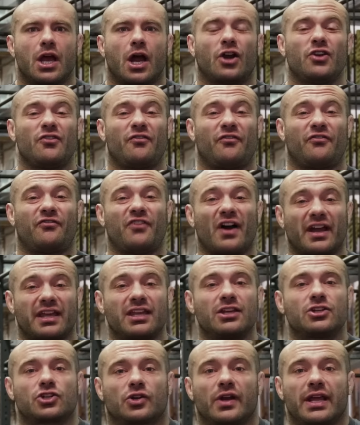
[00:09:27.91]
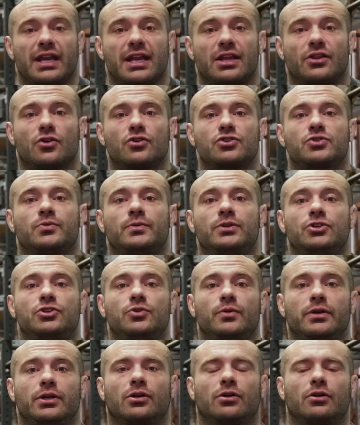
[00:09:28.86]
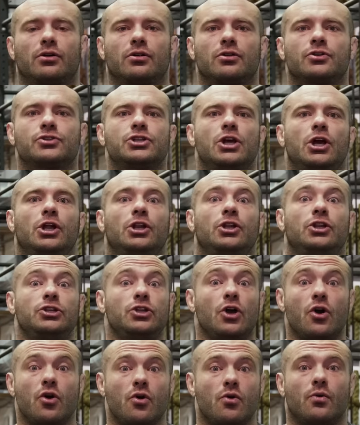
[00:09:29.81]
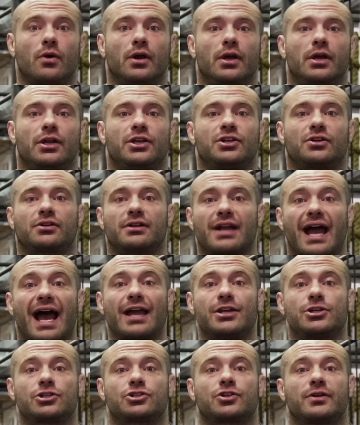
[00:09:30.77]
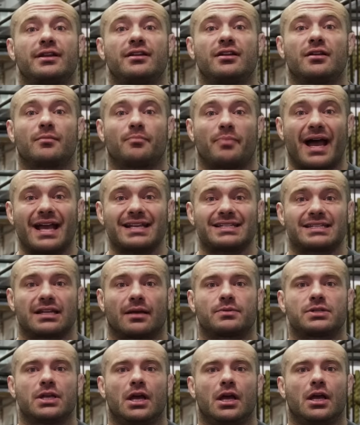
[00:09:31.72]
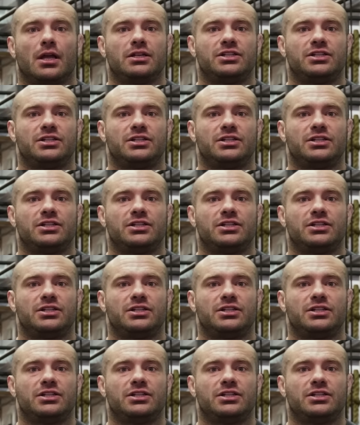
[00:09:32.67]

Are you fucking training those when you're doing curls? No, you're not. You're training your biceps.